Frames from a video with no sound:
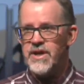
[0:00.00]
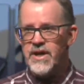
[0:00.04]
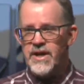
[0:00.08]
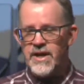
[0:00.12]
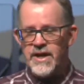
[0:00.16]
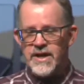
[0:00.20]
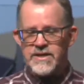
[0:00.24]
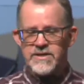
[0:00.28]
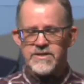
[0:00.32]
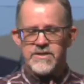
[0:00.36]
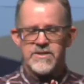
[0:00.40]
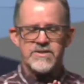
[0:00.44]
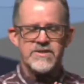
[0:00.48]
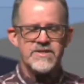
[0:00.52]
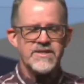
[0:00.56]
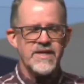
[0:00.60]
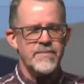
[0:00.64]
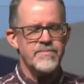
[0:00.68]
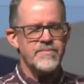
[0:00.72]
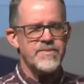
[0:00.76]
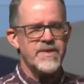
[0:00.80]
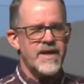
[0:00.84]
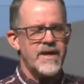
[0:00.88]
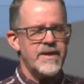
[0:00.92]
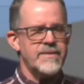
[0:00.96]
And so
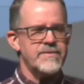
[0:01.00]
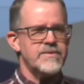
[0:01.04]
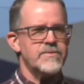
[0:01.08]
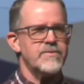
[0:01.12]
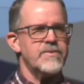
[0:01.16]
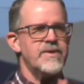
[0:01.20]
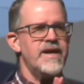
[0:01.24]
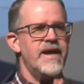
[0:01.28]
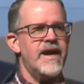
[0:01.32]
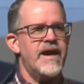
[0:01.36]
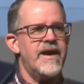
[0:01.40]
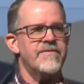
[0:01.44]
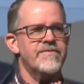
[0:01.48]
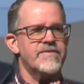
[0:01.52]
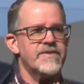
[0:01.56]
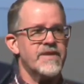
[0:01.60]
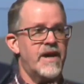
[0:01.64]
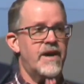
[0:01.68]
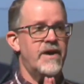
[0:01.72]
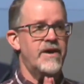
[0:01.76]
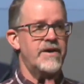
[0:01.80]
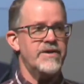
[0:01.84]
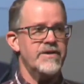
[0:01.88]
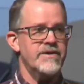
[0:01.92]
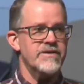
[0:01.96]
sometimes we have to
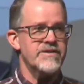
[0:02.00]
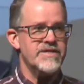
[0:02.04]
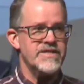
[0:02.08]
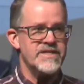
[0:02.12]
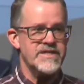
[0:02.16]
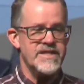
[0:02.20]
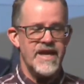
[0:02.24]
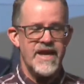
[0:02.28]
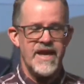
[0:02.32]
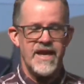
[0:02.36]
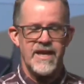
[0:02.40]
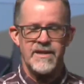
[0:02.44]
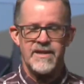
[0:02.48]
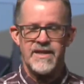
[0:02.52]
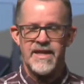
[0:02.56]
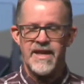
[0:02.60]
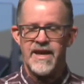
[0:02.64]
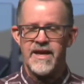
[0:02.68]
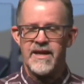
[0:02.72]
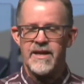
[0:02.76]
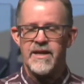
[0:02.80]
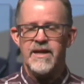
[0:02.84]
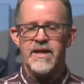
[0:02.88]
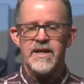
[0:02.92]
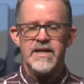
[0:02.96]
understand
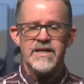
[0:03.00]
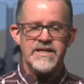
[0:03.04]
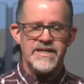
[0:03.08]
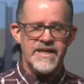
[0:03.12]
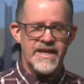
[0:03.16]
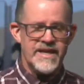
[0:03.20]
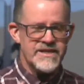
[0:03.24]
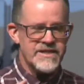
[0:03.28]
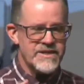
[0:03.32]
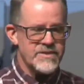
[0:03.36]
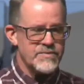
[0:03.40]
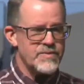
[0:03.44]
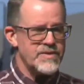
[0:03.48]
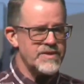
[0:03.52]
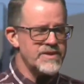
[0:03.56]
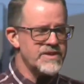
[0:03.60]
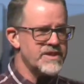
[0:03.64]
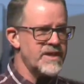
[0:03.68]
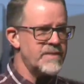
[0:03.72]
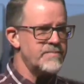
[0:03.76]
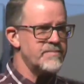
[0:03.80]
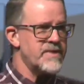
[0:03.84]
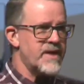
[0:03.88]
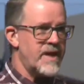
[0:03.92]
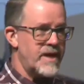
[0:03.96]
that, yes,
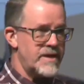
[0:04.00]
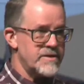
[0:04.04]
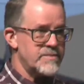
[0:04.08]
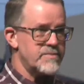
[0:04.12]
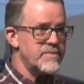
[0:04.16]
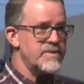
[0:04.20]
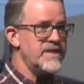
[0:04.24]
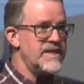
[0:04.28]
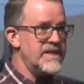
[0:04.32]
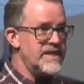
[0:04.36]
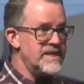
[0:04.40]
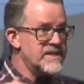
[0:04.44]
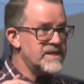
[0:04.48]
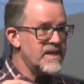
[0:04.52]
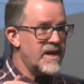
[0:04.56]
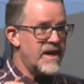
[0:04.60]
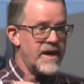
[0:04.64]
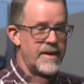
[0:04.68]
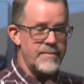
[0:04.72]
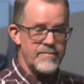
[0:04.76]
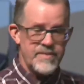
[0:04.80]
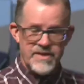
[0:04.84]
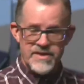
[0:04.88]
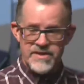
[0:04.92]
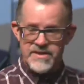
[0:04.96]
sometimes we need
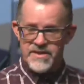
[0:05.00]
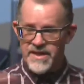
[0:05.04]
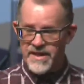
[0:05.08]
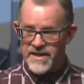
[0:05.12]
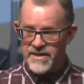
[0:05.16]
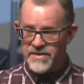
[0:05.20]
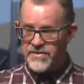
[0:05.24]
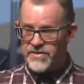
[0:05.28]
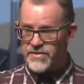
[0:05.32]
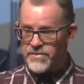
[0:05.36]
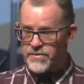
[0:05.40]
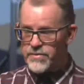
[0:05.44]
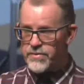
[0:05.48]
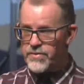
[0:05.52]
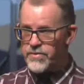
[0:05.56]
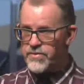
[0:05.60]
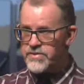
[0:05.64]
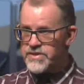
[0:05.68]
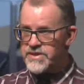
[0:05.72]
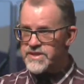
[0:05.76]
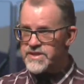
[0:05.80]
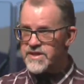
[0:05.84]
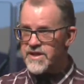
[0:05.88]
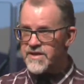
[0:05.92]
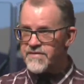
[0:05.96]
time to think through
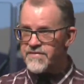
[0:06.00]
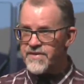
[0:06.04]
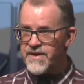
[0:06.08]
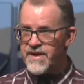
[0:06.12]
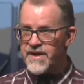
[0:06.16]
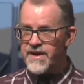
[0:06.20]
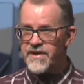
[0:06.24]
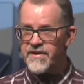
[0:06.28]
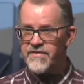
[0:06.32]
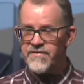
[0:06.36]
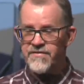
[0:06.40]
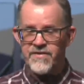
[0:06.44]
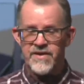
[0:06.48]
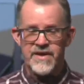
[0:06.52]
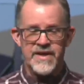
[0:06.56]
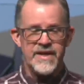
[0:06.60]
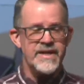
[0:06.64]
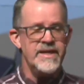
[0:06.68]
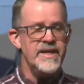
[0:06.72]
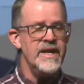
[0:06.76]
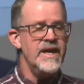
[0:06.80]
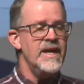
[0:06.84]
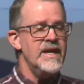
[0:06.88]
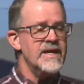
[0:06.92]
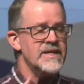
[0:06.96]
stuff carefully.
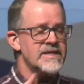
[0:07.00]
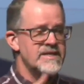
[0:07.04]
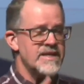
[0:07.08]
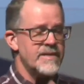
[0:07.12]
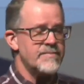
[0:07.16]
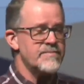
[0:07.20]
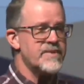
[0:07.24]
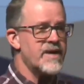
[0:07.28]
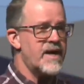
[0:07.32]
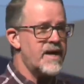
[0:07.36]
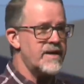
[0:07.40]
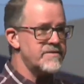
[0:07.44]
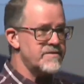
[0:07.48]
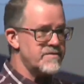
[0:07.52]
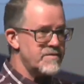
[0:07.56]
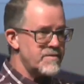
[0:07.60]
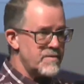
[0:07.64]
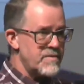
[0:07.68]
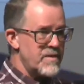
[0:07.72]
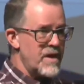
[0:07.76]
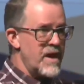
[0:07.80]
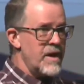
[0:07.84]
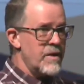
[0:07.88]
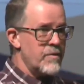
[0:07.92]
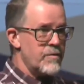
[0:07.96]
Sometimes
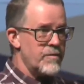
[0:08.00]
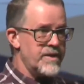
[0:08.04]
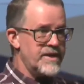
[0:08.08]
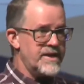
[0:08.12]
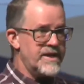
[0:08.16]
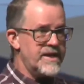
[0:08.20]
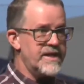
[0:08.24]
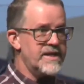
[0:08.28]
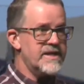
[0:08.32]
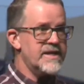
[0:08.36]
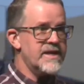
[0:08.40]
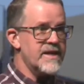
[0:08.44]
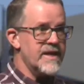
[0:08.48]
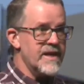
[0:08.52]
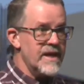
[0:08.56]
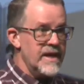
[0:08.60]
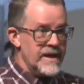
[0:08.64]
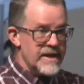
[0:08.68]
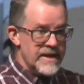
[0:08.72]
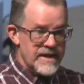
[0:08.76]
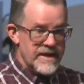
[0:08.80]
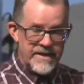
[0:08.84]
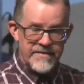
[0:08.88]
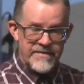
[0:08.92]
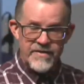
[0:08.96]
we need to
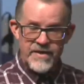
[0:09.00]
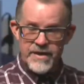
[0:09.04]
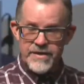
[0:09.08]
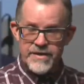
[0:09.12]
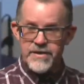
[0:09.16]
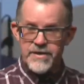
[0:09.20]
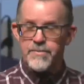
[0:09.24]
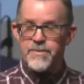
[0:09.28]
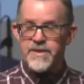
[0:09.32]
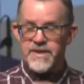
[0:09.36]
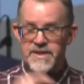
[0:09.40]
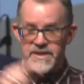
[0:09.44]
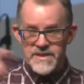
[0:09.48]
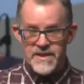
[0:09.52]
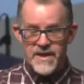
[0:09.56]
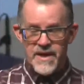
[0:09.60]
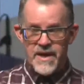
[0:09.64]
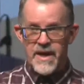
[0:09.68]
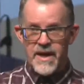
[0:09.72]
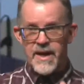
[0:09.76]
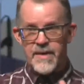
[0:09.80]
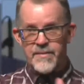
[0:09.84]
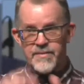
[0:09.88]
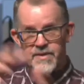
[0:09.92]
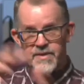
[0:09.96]
give a little bit of
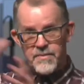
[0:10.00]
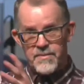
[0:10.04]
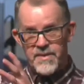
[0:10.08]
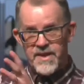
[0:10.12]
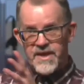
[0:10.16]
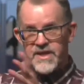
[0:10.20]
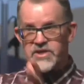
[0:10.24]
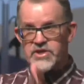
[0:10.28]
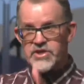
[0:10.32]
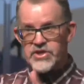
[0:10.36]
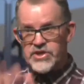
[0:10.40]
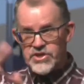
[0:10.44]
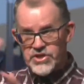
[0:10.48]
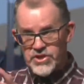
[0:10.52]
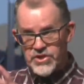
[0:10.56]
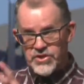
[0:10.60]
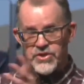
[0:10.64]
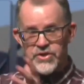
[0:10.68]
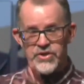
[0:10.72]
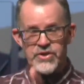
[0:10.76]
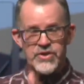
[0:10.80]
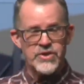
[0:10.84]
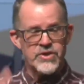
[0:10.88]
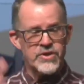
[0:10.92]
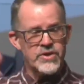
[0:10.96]
time to make
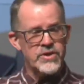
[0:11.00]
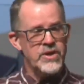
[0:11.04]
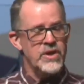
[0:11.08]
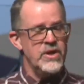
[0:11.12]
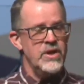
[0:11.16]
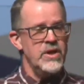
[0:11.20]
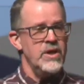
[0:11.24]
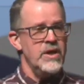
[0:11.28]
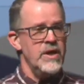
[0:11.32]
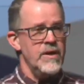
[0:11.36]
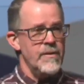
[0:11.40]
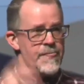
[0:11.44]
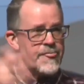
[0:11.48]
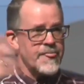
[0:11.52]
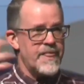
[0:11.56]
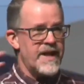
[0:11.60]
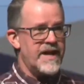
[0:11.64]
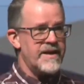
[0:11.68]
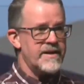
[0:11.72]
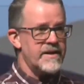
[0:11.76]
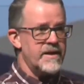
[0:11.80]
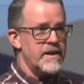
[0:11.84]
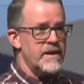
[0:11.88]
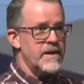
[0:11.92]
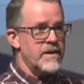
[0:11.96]
sure
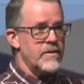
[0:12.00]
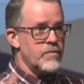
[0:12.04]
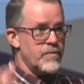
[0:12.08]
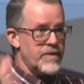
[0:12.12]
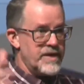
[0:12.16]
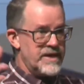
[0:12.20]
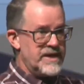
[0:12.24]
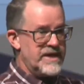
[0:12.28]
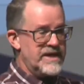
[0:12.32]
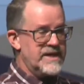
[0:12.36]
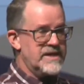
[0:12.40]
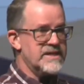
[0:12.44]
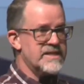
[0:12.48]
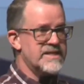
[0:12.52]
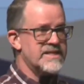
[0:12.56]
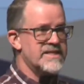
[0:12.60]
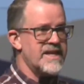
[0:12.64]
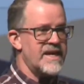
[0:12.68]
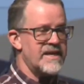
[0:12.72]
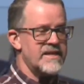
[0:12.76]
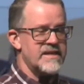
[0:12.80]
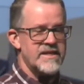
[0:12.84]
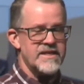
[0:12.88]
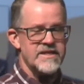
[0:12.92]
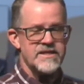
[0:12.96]
that we need to
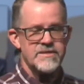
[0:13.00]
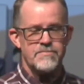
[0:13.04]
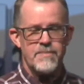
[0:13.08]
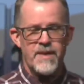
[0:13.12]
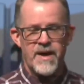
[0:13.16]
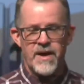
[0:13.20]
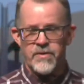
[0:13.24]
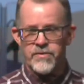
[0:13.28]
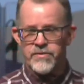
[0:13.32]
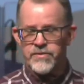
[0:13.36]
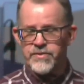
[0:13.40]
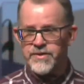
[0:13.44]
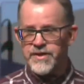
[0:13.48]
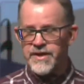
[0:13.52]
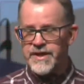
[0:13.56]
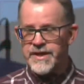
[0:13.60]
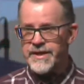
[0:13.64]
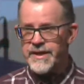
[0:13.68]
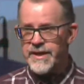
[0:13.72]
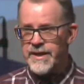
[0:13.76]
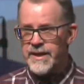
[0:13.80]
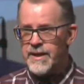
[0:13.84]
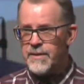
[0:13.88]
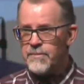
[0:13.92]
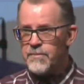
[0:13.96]
set this boundary.
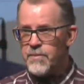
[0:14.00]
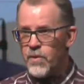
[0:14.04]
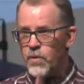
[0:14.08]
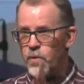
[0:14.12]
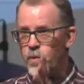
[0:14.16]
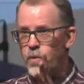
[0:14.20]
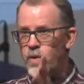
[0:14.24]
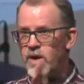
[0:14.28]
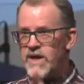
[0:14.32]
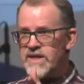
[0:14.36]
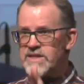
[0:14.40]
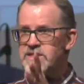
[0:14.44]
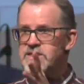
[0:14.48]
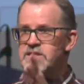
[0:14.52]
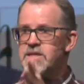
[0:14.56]
But once